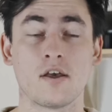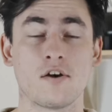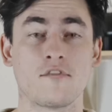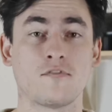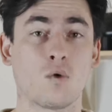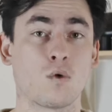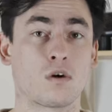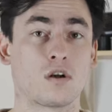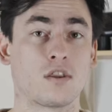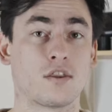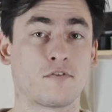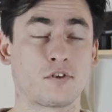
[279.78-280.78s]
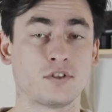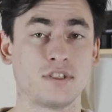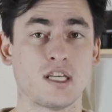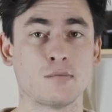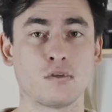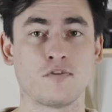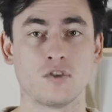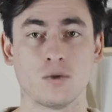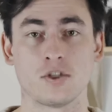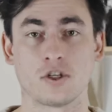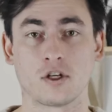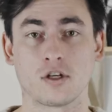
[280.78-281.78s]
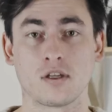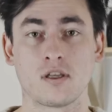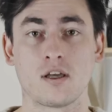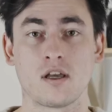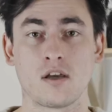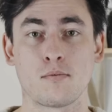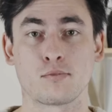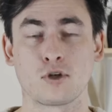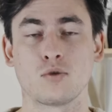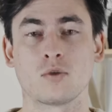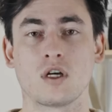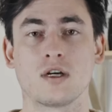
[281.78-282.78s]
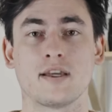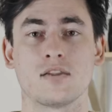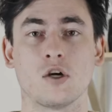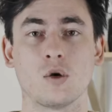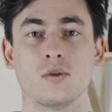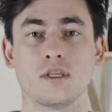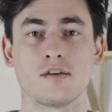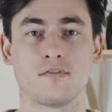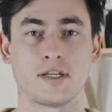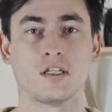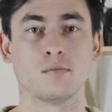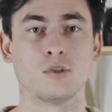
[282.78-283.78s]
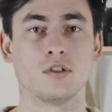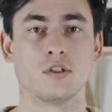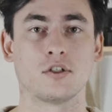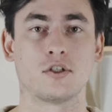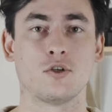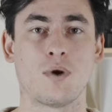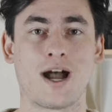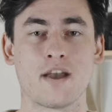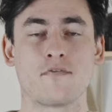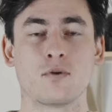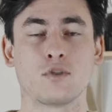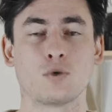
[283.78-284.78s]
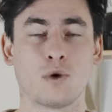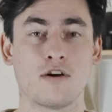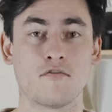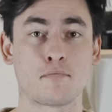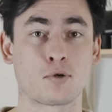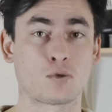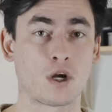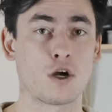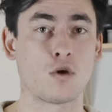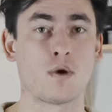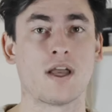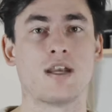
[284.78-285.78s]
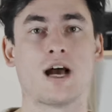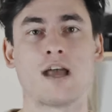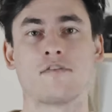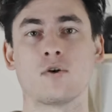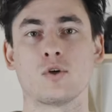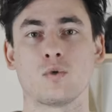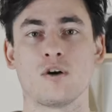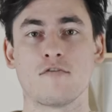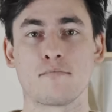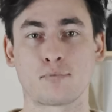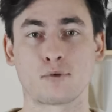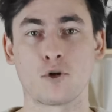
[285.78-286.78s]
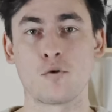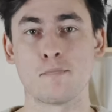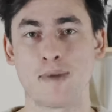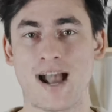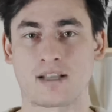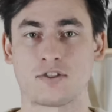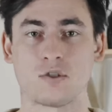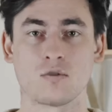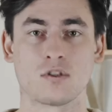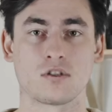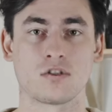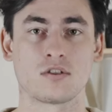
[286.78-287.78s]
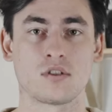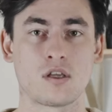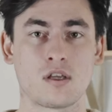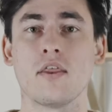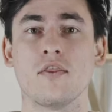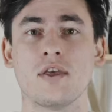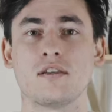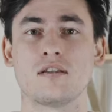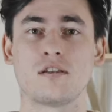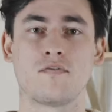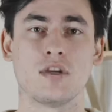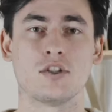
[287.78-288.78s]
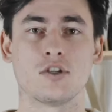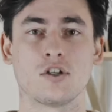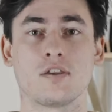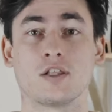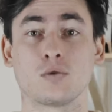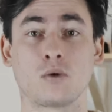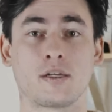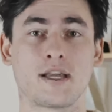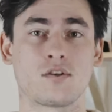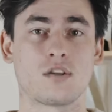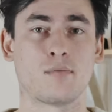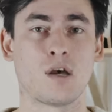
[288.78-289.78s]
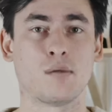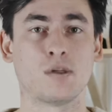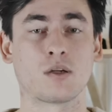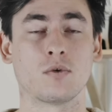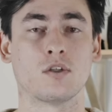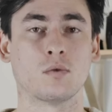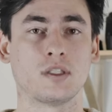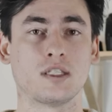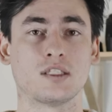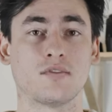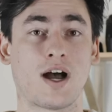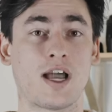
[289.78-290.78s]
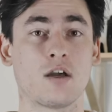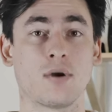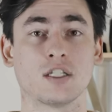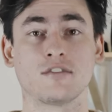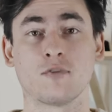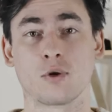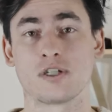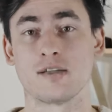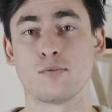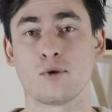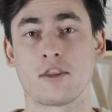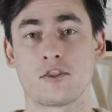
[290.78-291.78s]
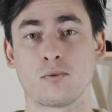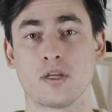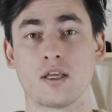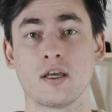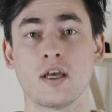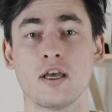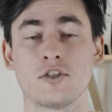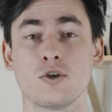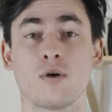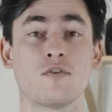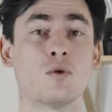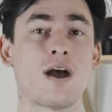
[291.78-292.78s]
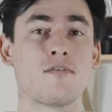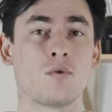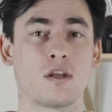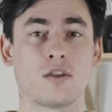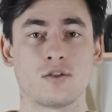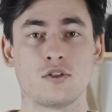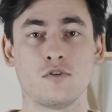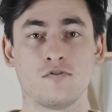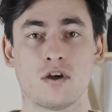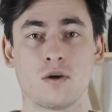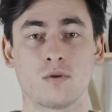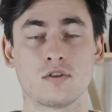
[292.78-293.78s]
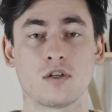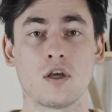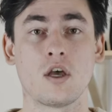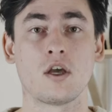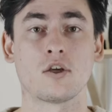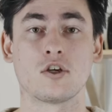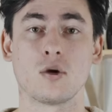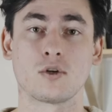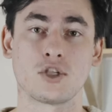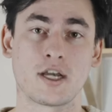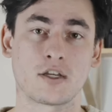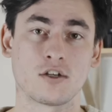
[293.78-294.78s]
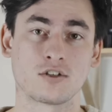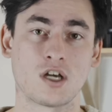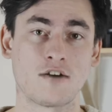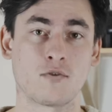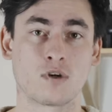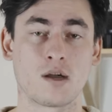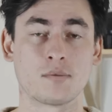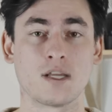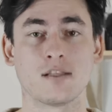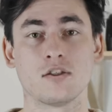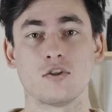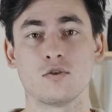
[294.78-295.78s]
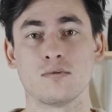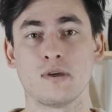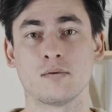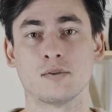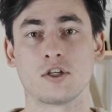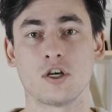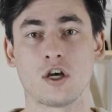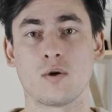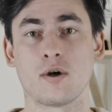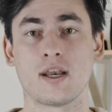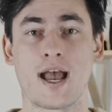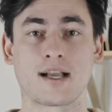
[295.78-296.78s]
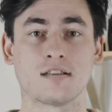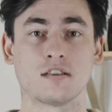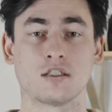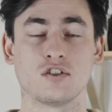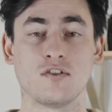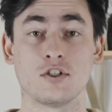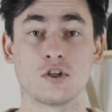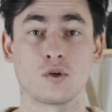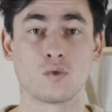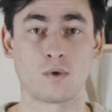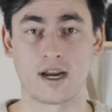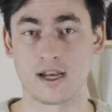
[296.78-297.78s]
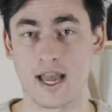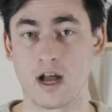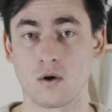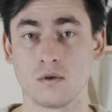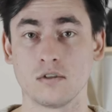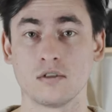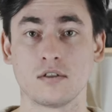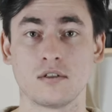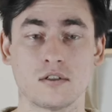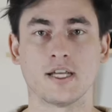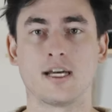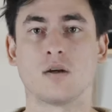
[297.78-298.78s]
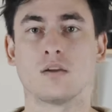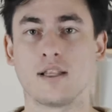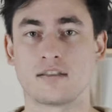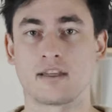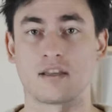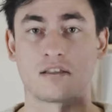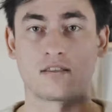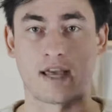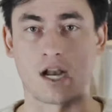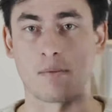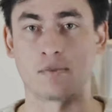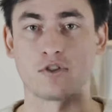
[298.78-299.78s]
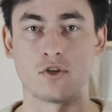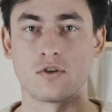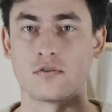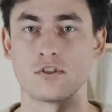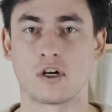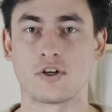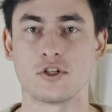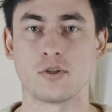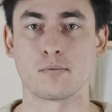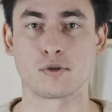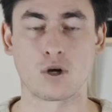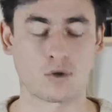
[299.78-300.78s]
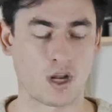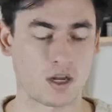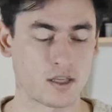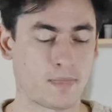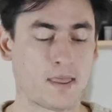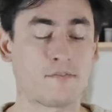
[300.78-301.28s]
For the foreseeable future, ProRAW is only available to iPhone 12 Pro and iPhone 12 Pro Max users. This is a feature that's rolling out to the public with the release of iOS 14.3. So if you have one of those two phones, go check your software updates and you should be able to go and access this feature right now. Now let's get set up so you can start shooting ProRAW. If